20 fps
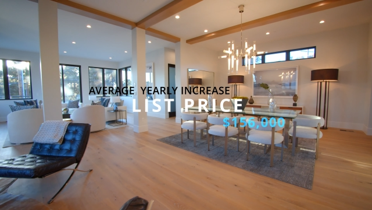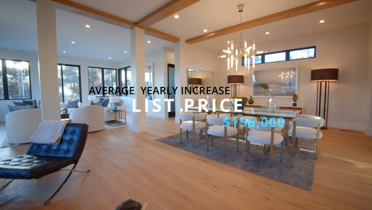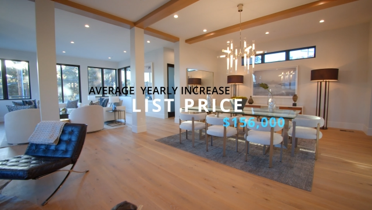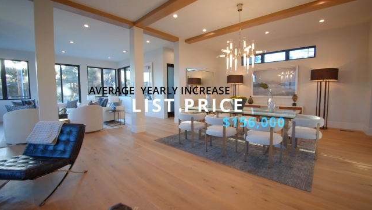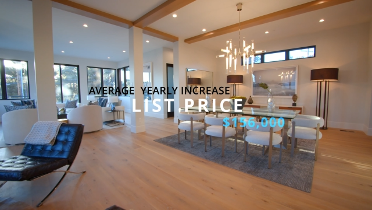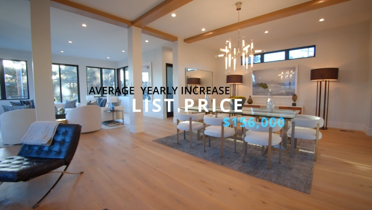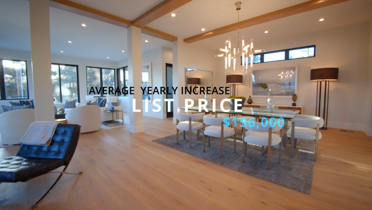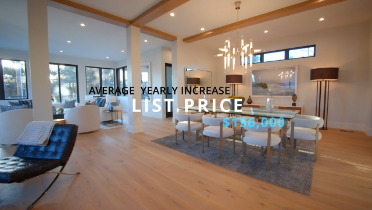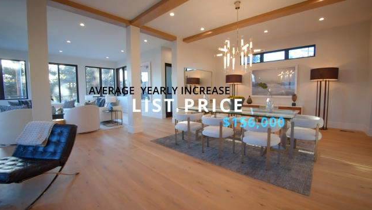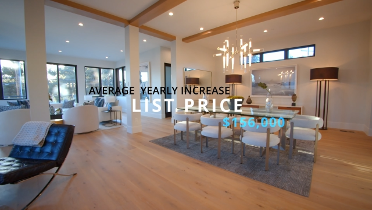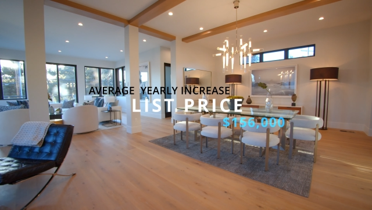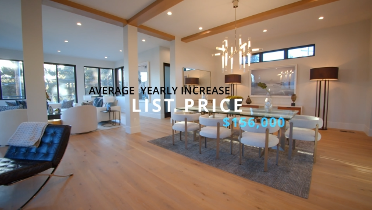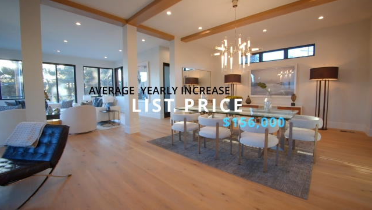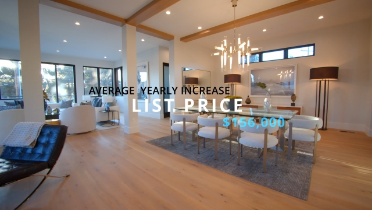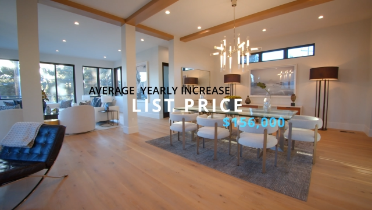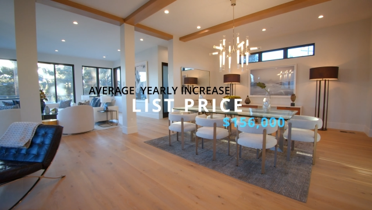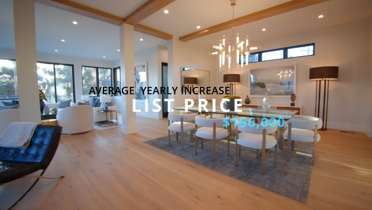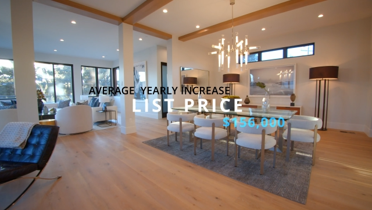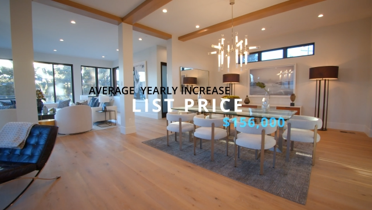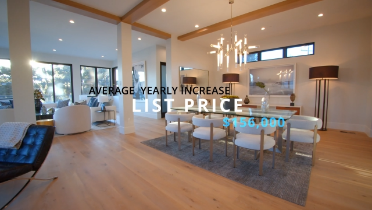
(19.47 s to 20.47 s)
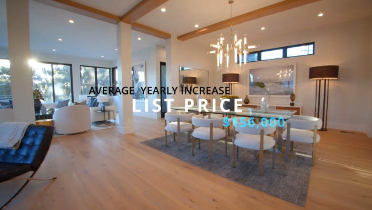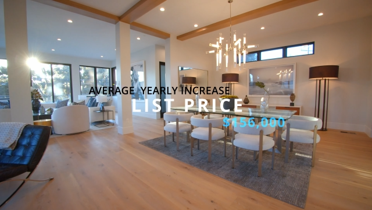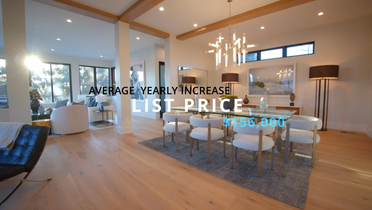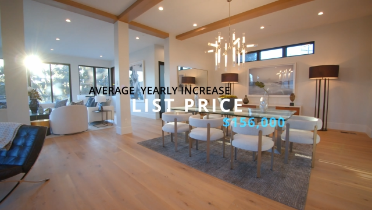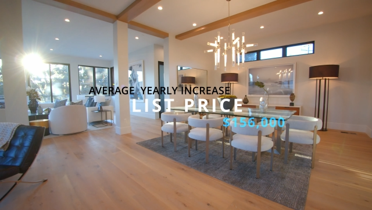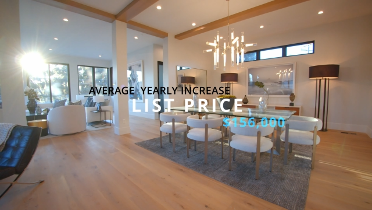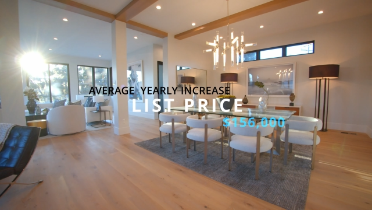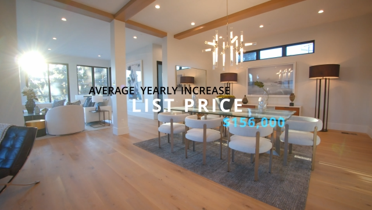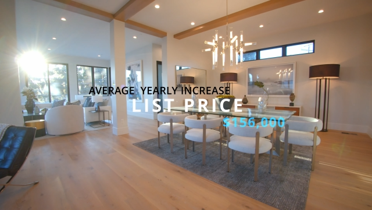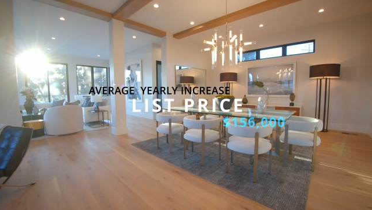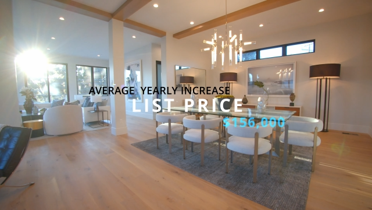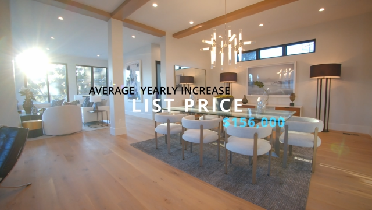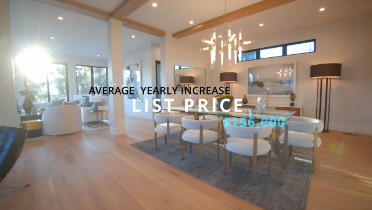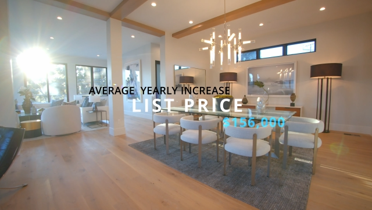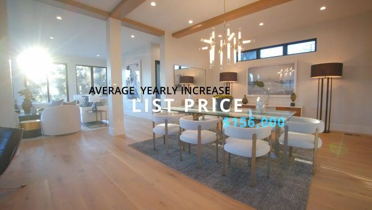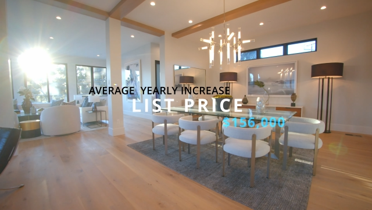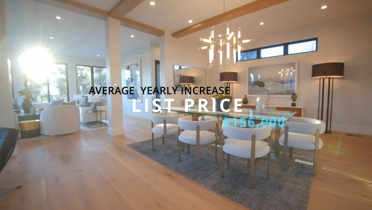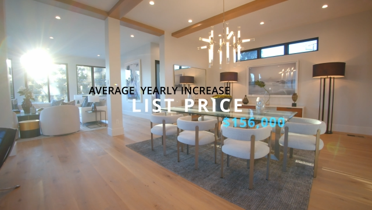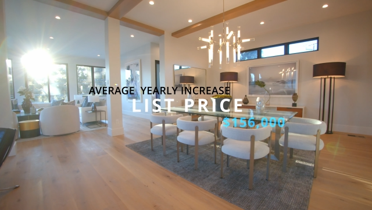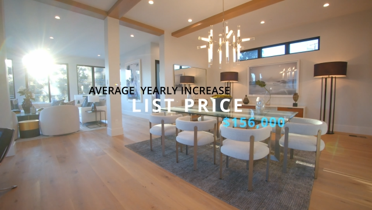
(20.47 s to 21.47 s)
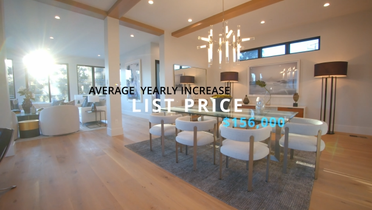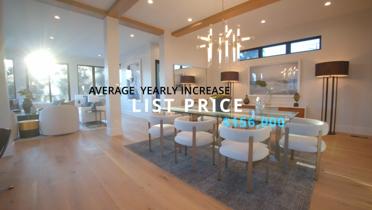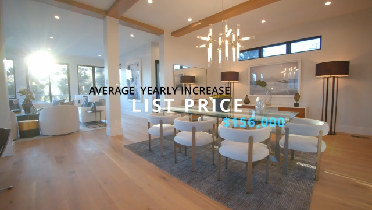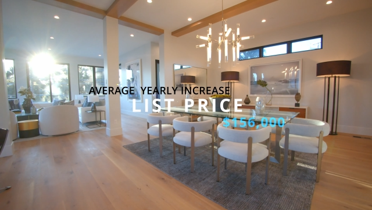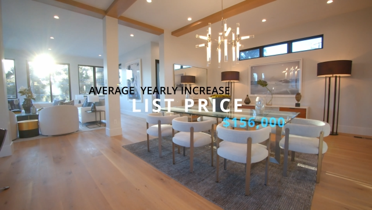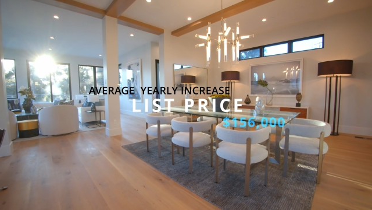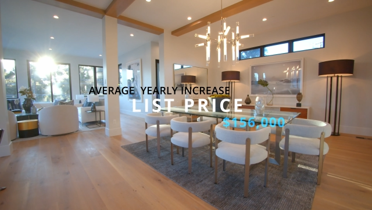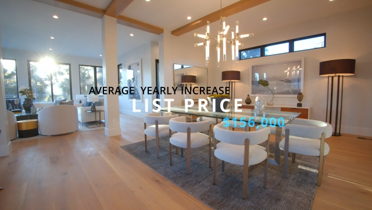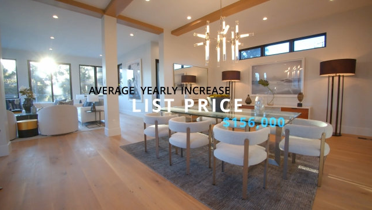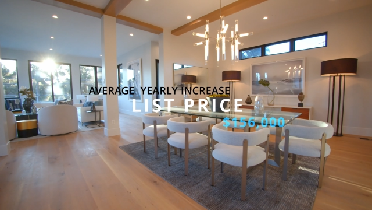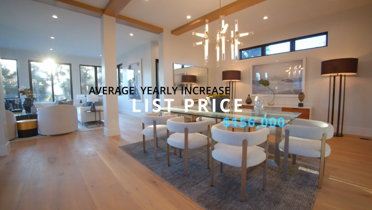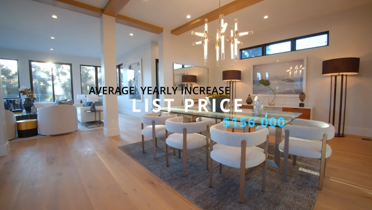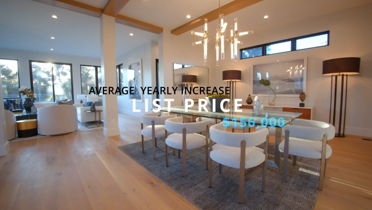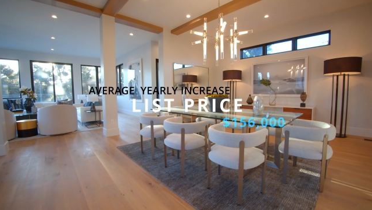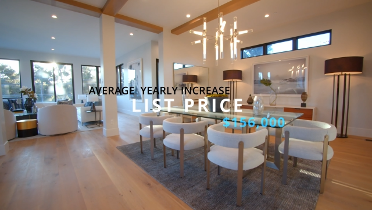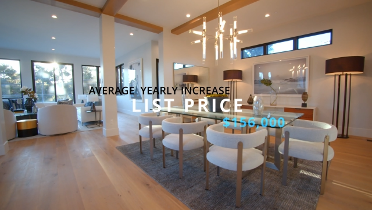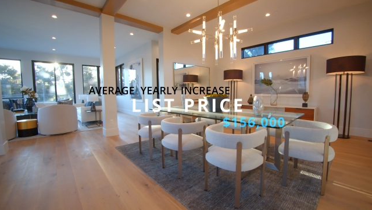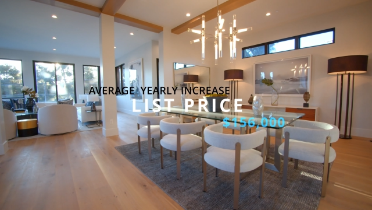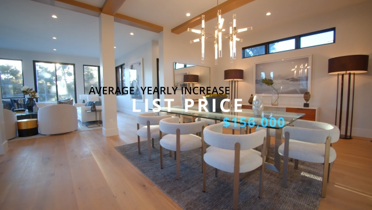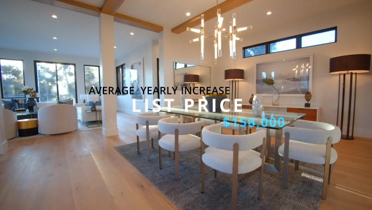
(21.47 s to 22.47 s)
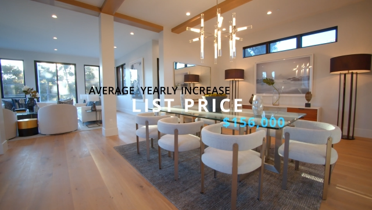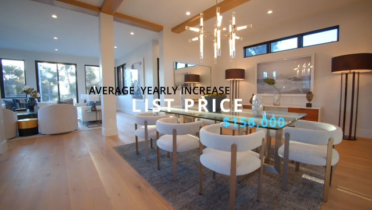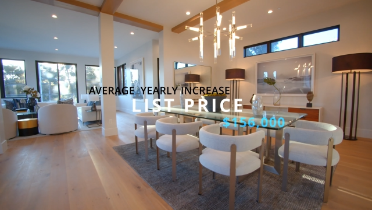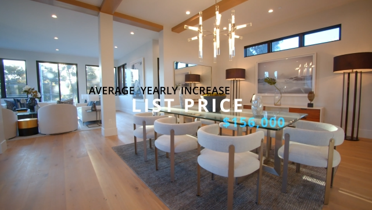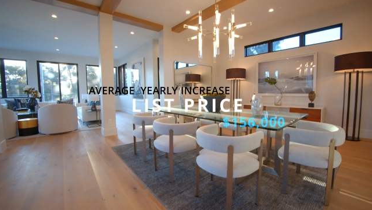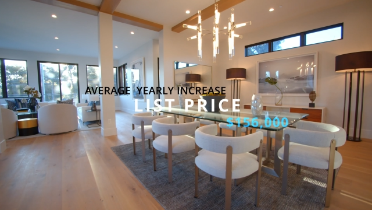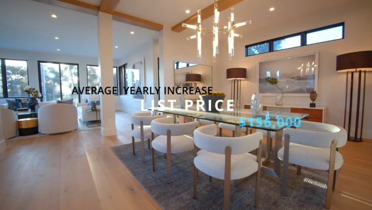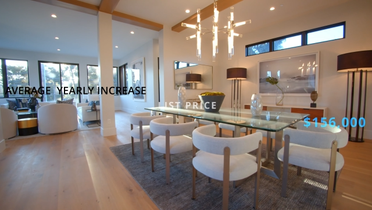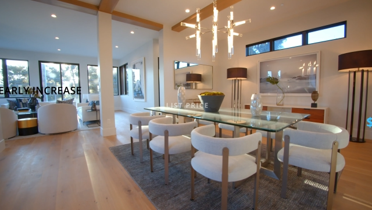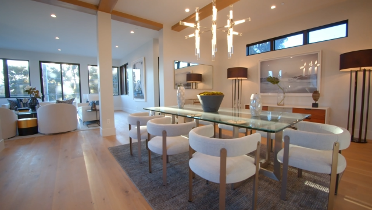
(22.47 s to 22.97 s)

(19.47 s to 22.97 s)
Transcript: No face is visible, so there are no lips to read.